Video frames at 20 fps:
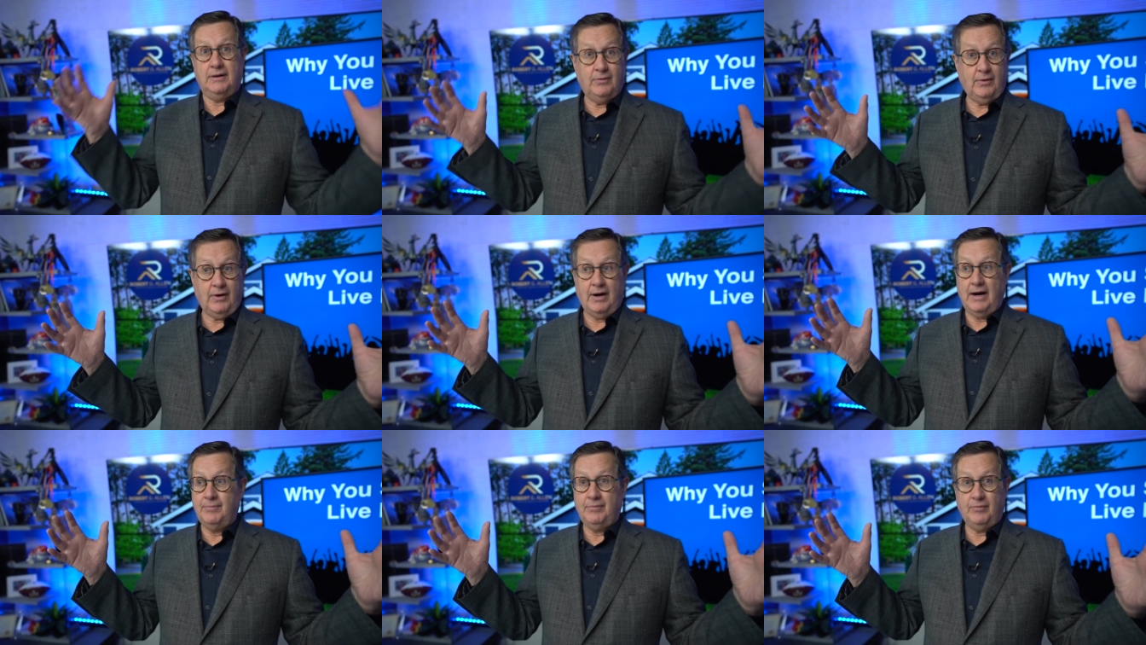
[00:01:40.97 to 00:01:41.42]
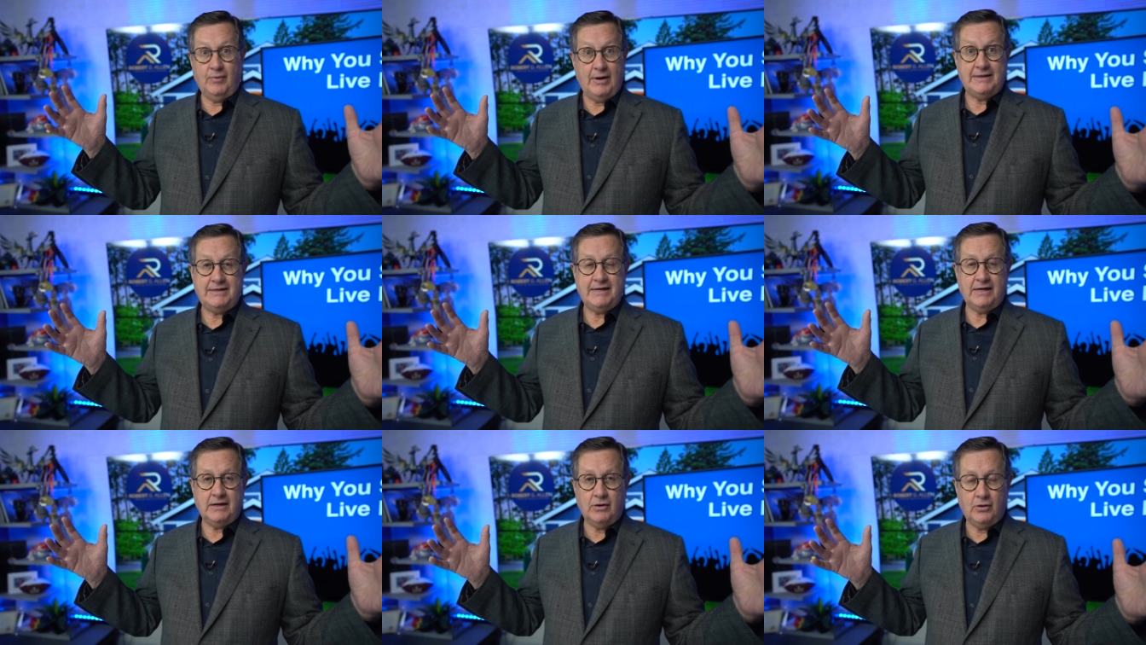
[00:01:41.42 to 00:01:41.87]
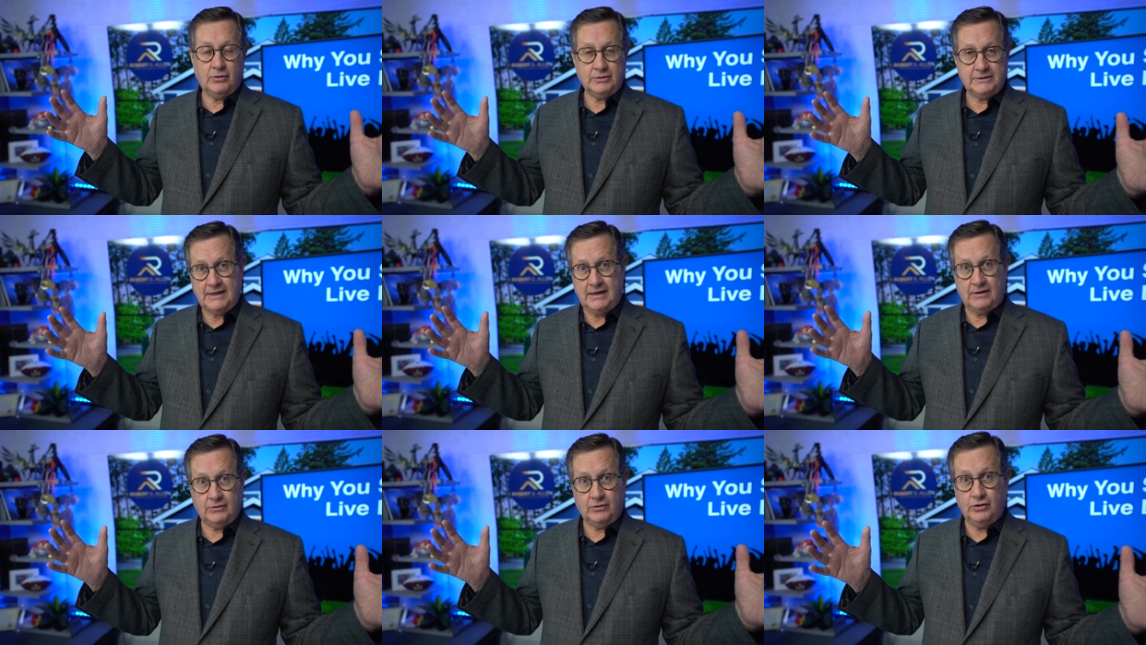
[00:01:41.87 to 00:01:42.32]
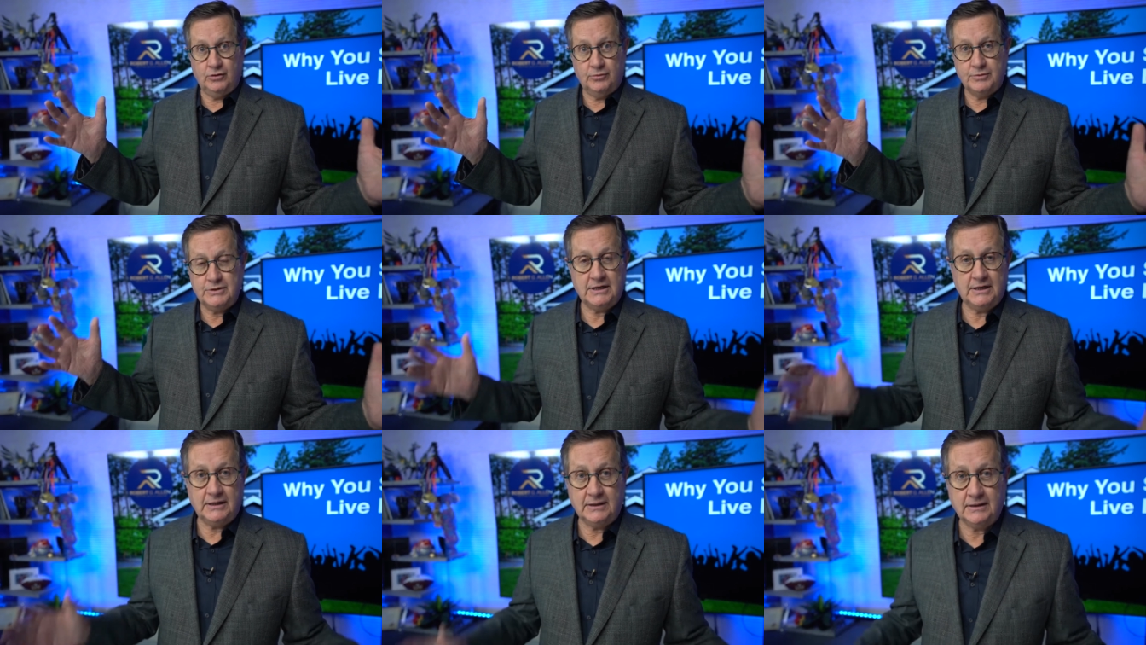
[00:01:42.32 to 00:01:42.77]
where I'm renting hotel
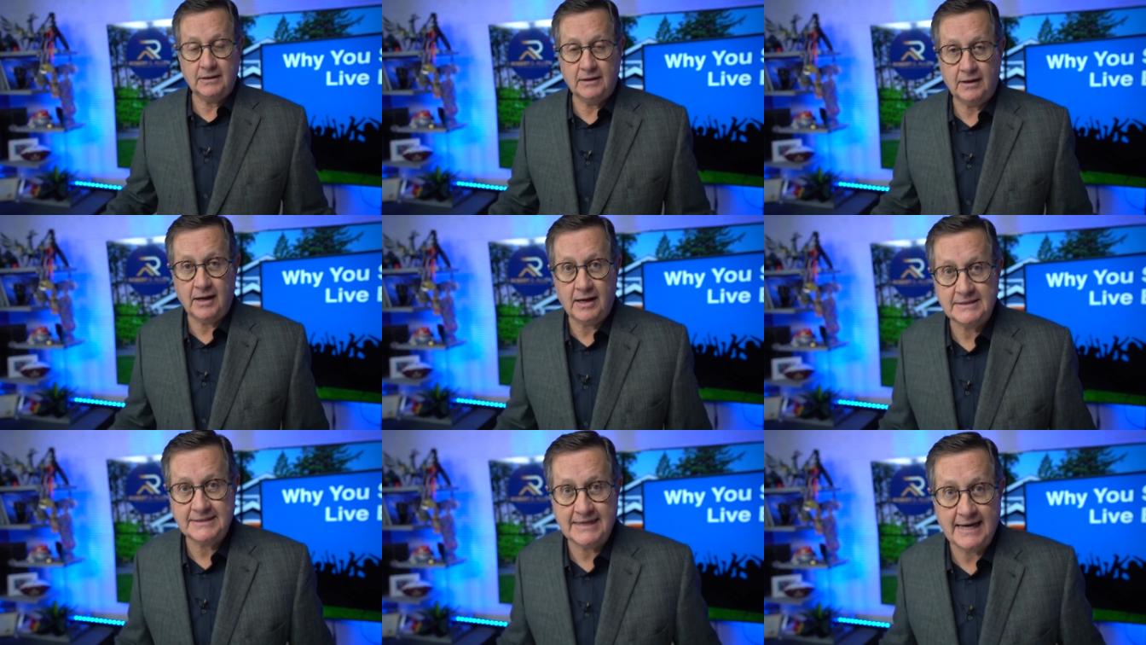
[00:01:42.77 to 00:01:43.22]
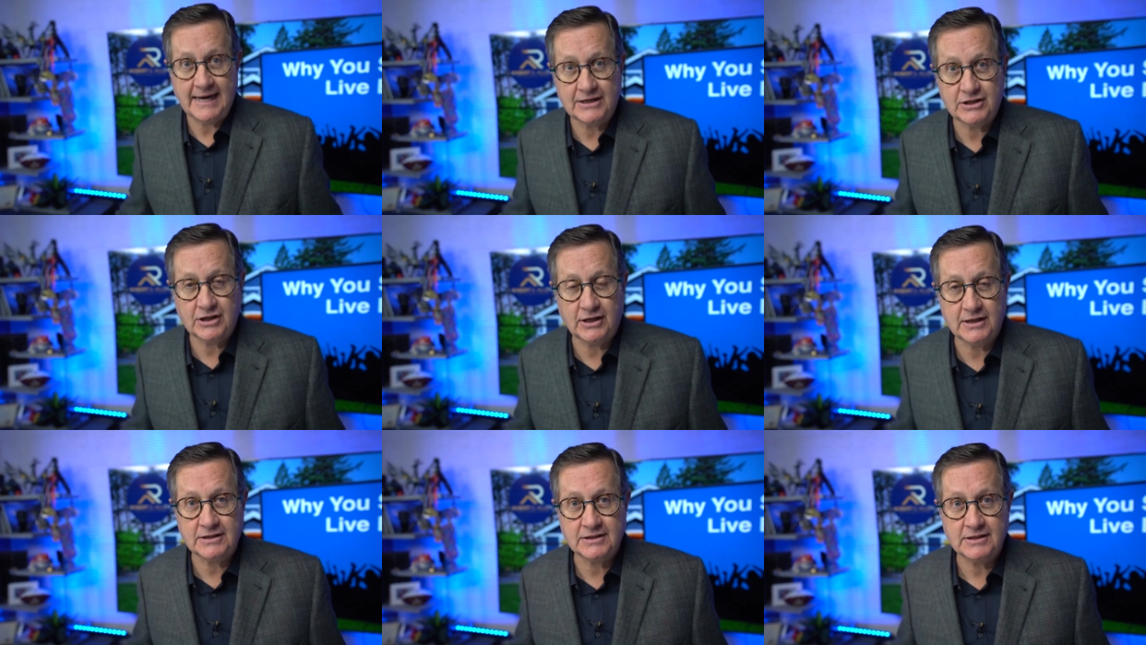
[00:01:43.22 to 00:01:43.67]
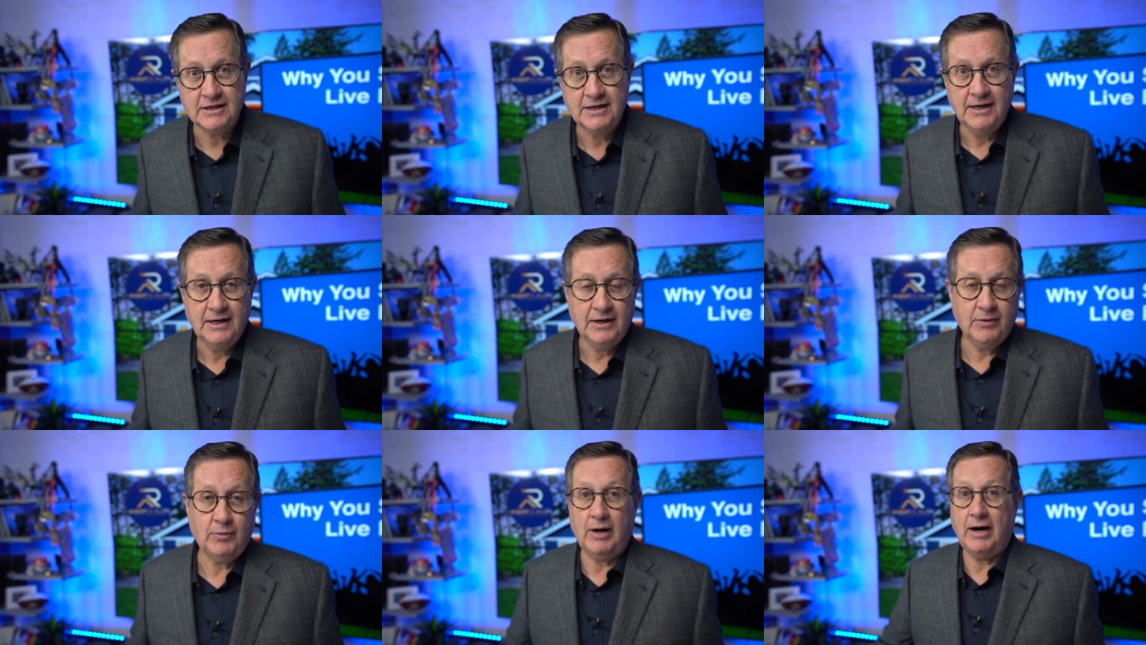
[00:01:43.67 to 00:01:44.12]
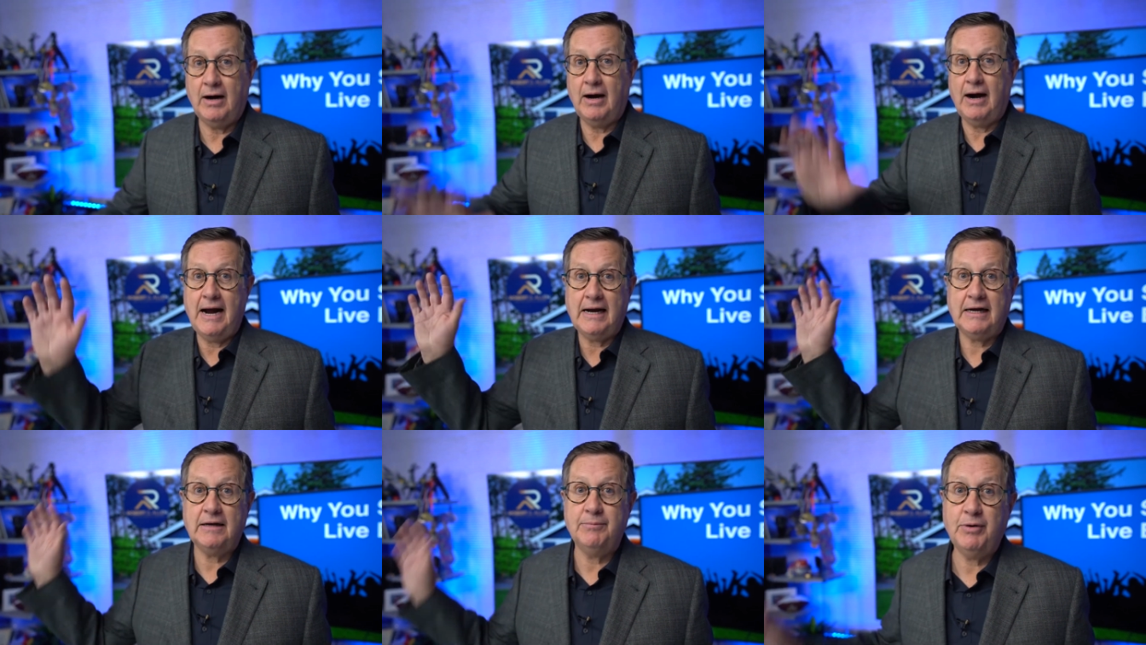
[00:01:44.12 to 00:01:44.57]
rooms in Los Angeles where
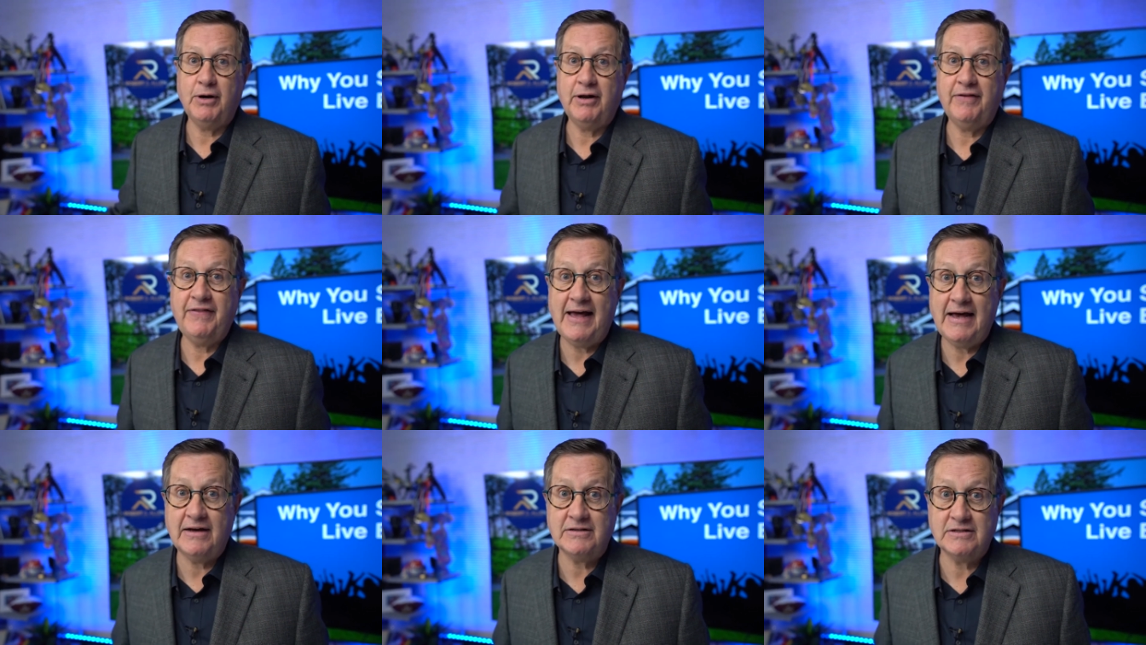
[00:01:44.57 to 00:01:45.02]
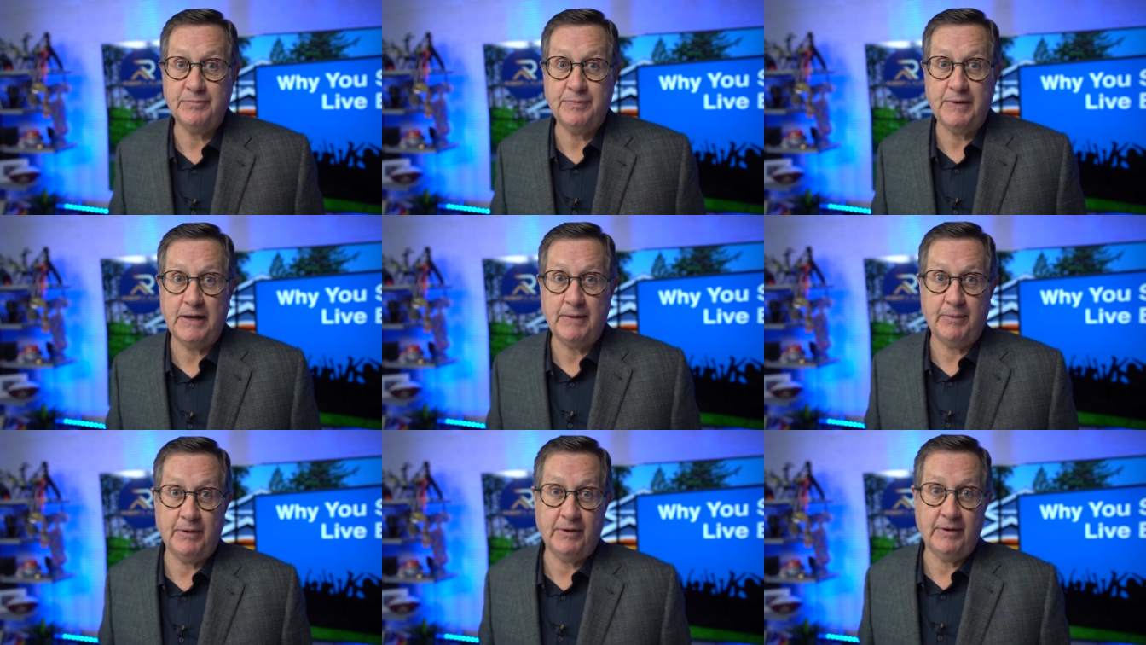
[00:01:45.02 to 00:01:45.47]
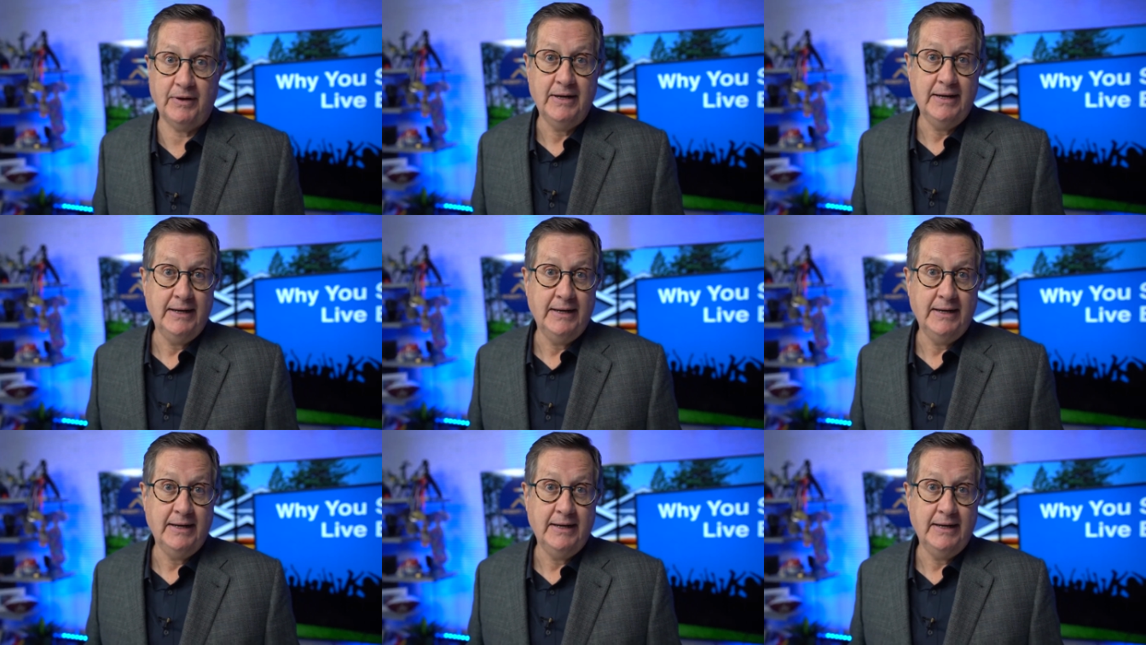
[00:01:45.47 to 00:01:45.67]
I can put a 1,000 people.